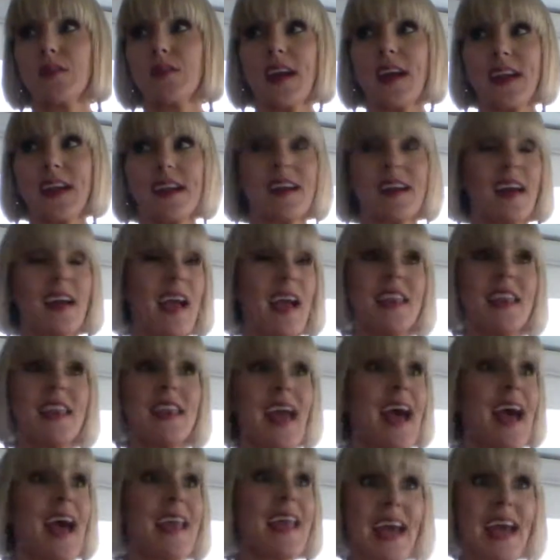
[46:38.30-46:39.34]
right?
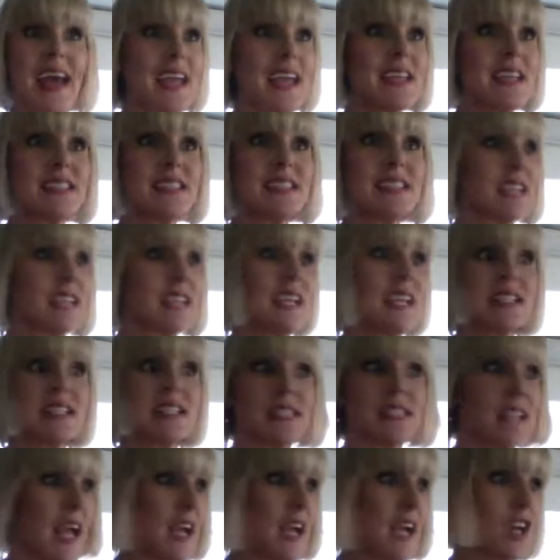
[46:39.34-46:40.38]
And not nice, and
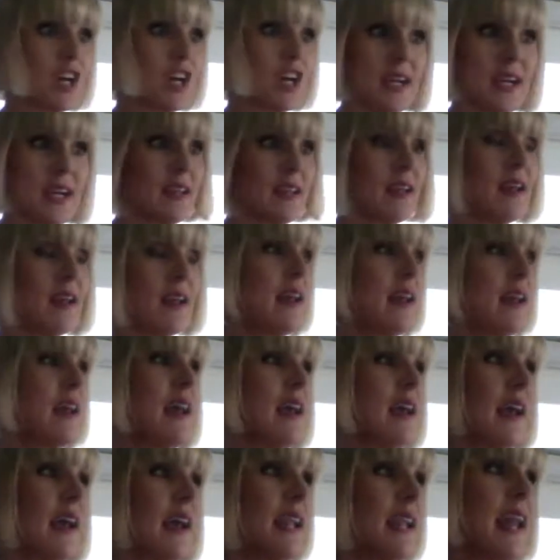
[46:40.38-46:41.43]
it's not good.
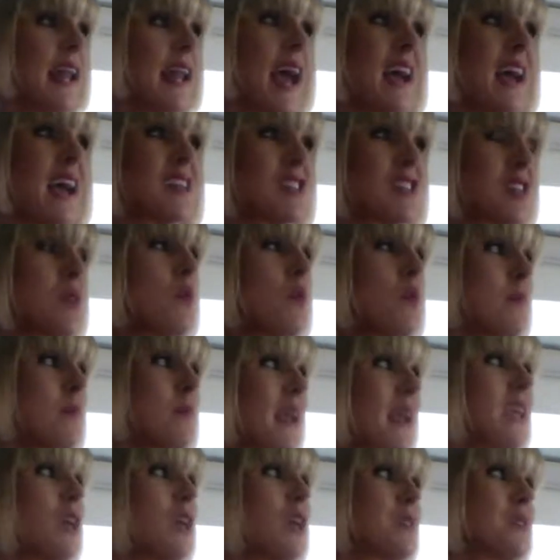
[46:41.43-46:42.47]
And it actually will
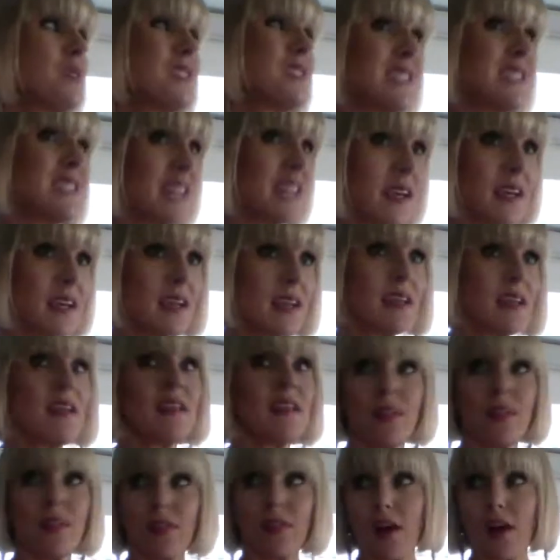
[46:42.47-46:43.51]
make you sick
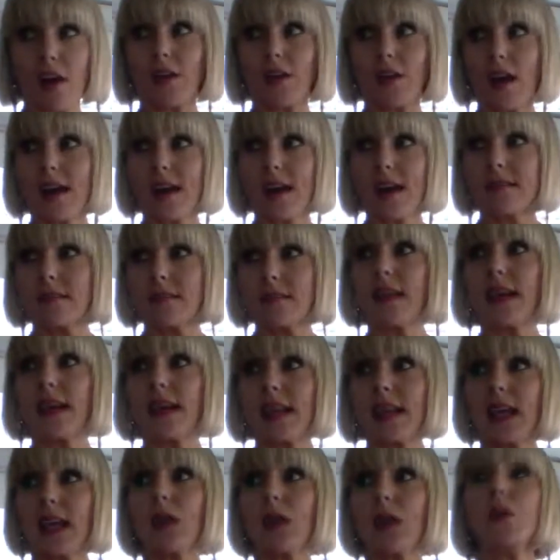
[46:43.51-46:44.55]
in the long run. Like
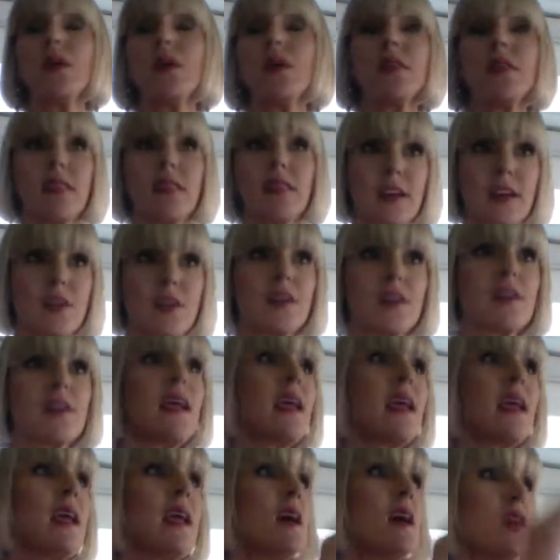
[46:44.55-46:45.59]
it will
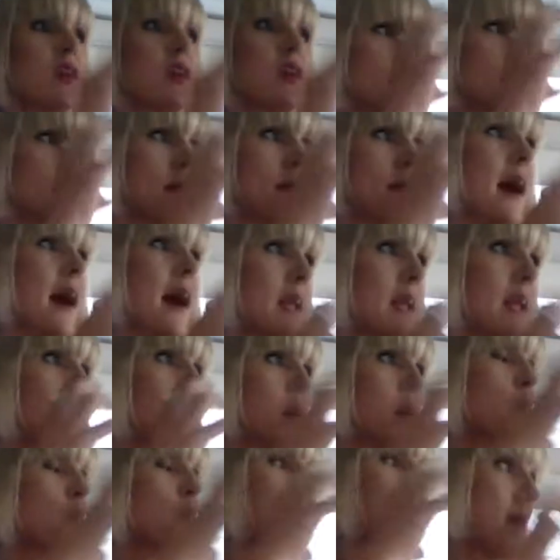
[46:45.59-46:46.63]
literally, your body, it
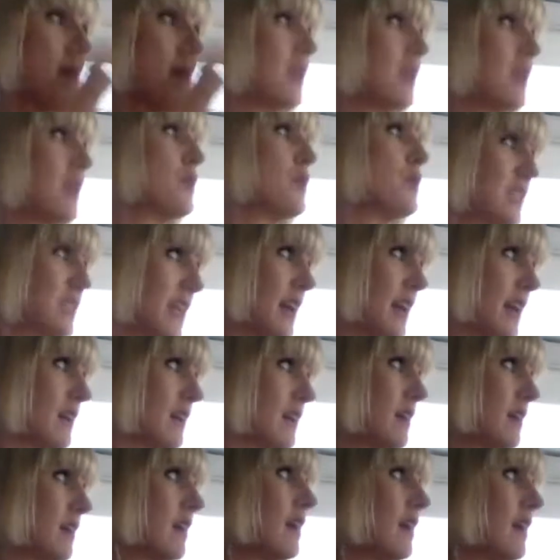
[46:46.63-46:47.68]
will make you sick.
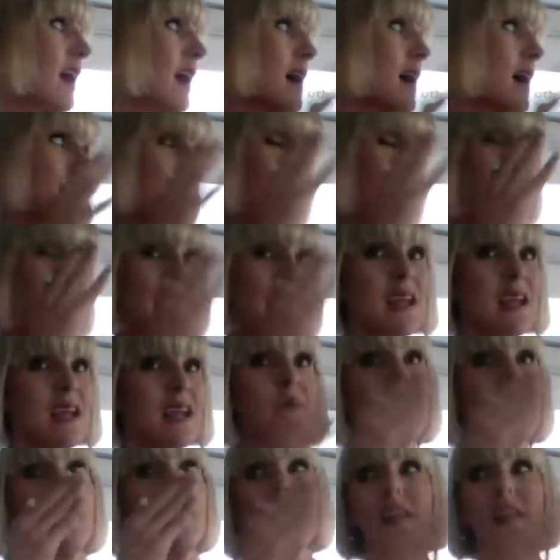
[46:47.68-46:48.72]
I mean, I
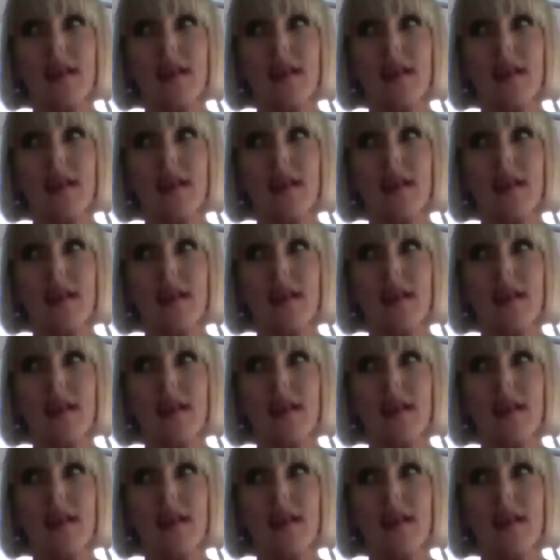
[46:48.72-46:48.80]
am